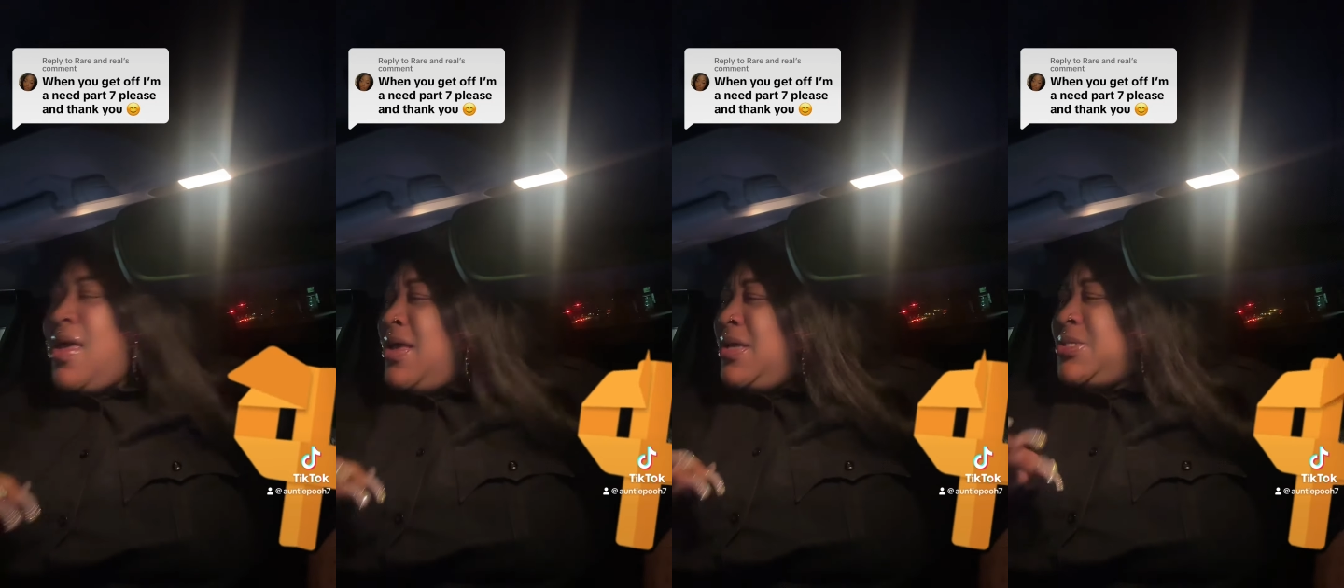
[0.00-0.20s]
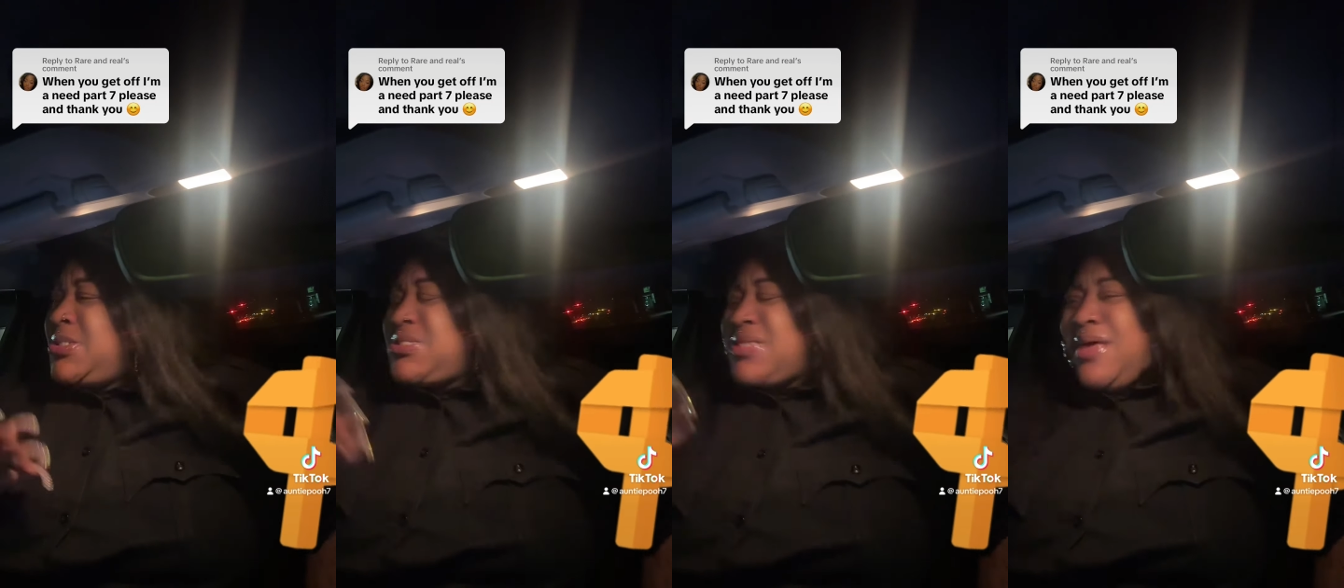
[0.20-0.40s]

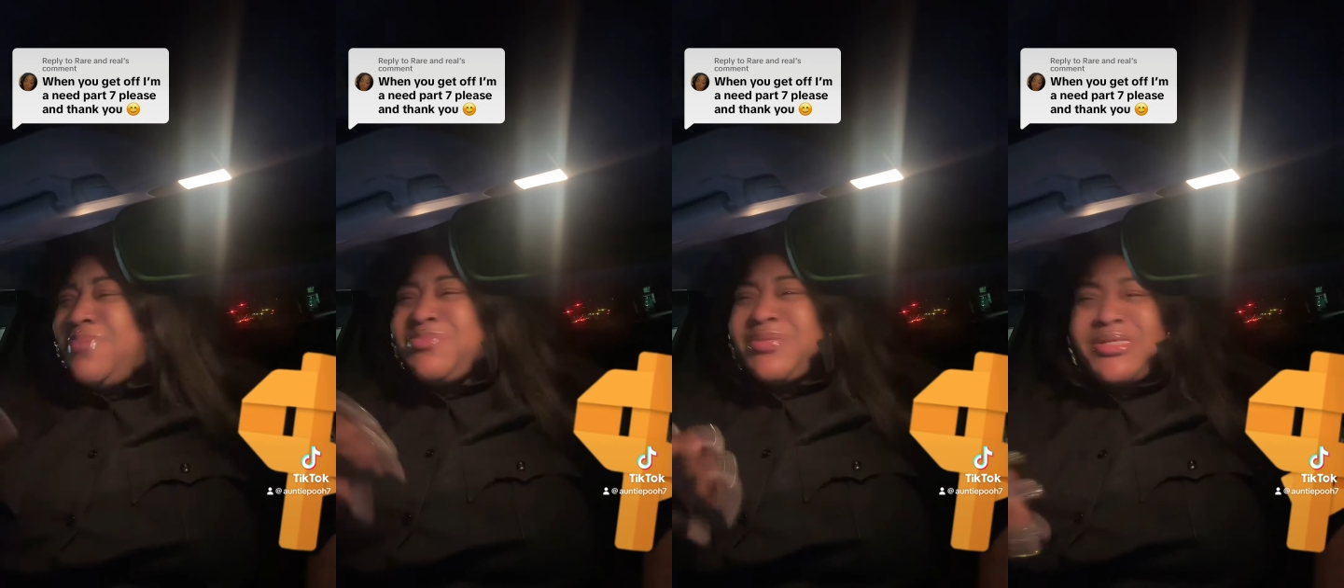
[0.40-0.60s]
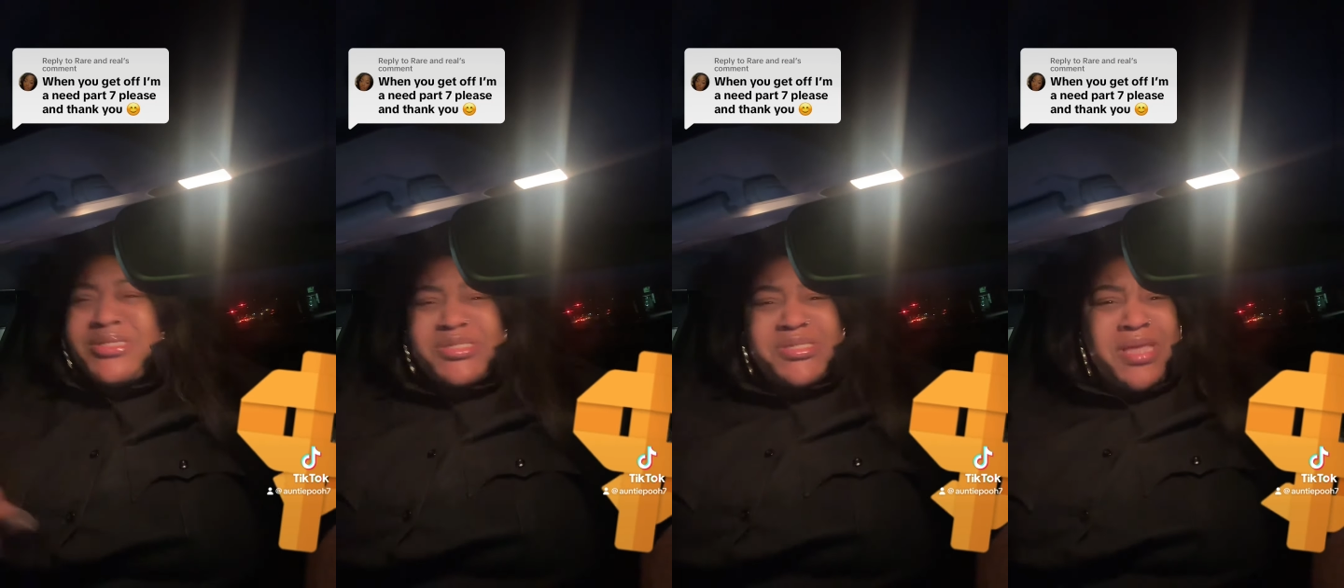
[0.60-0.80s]

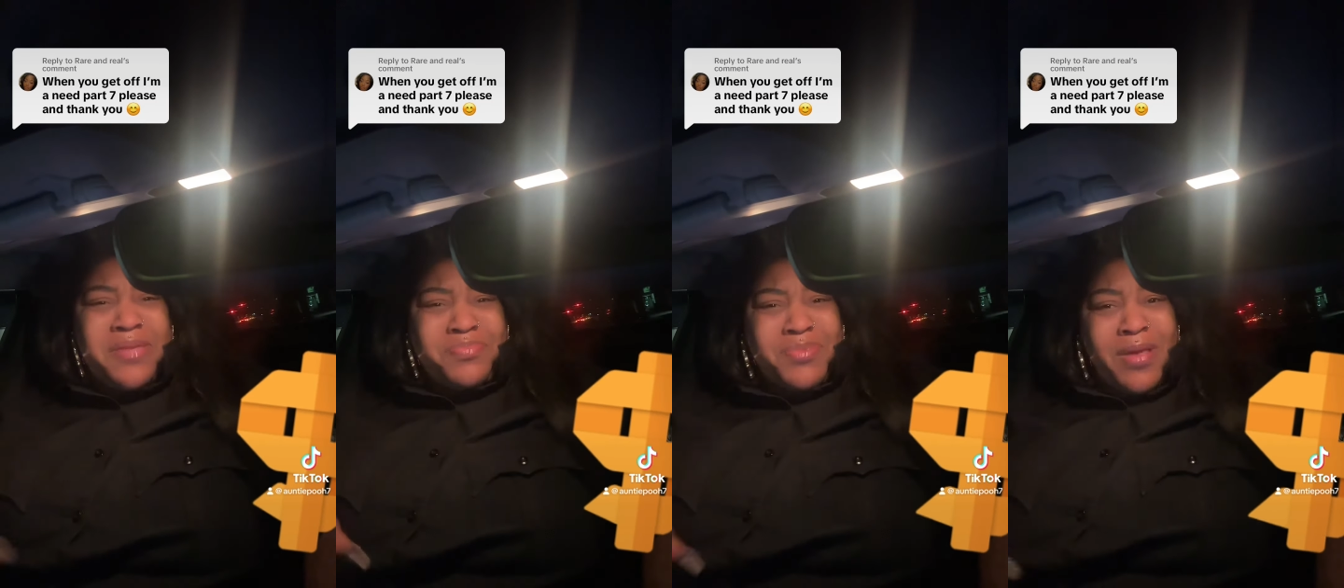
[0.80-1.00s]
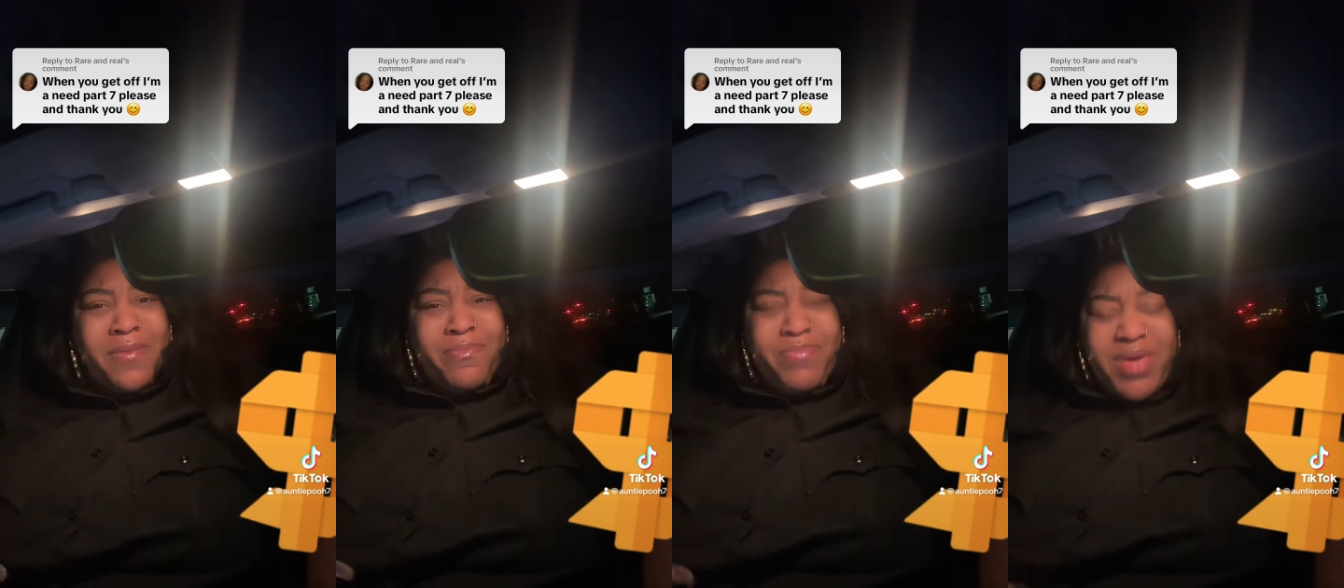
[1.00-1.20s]
something
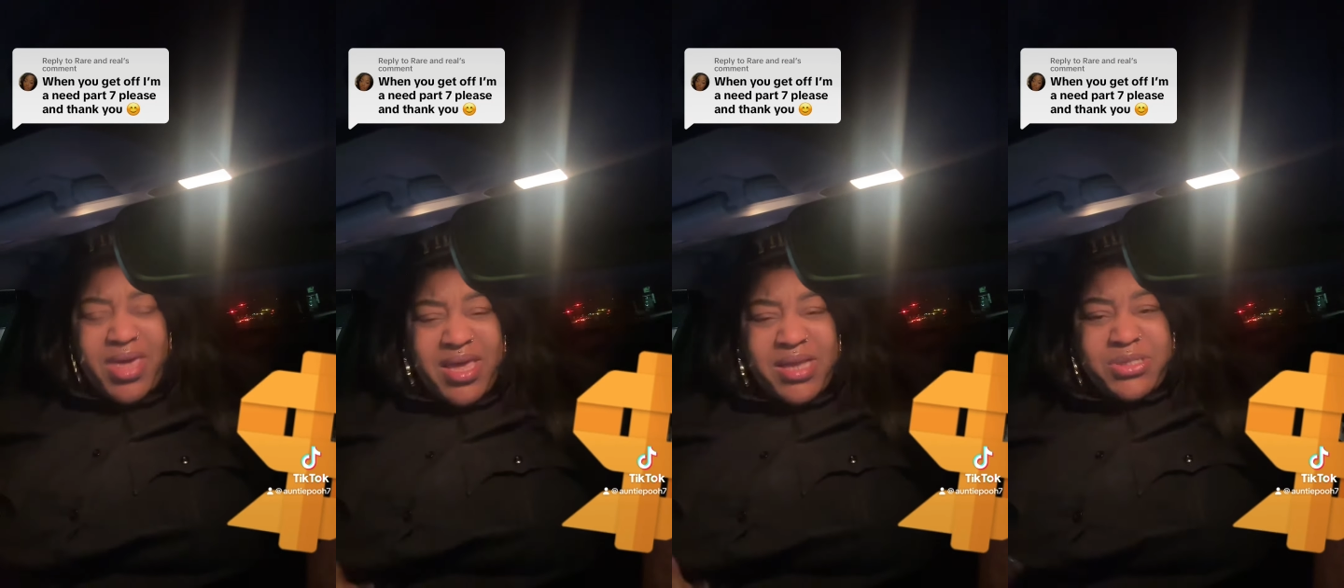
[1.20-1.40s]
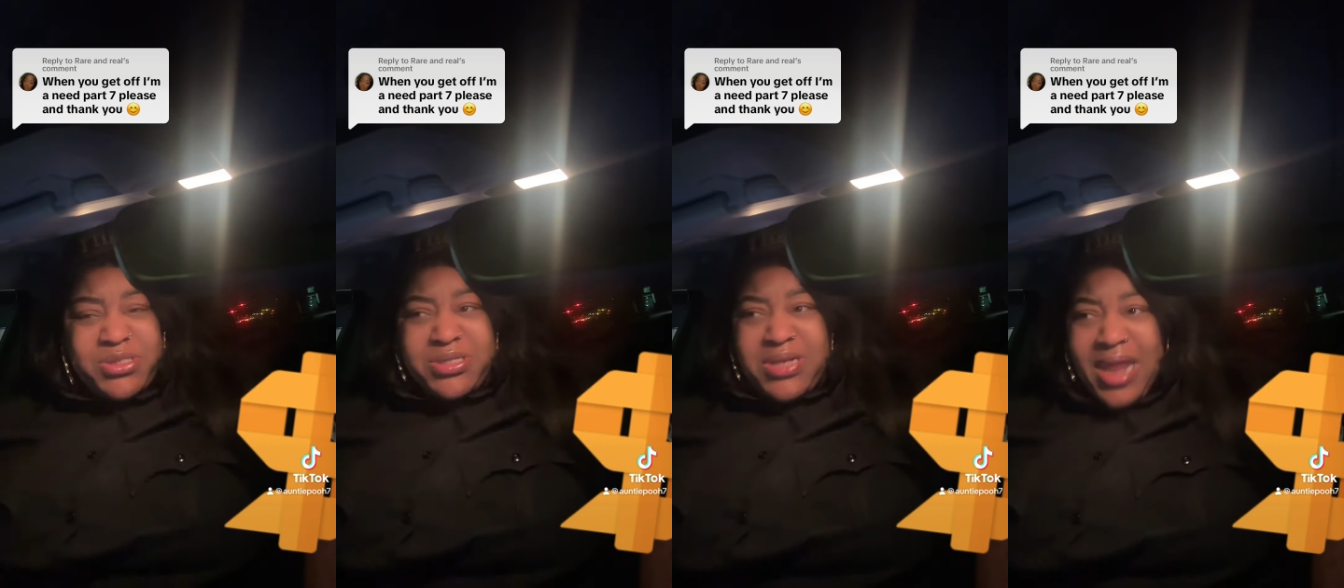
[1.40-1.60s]
bitch,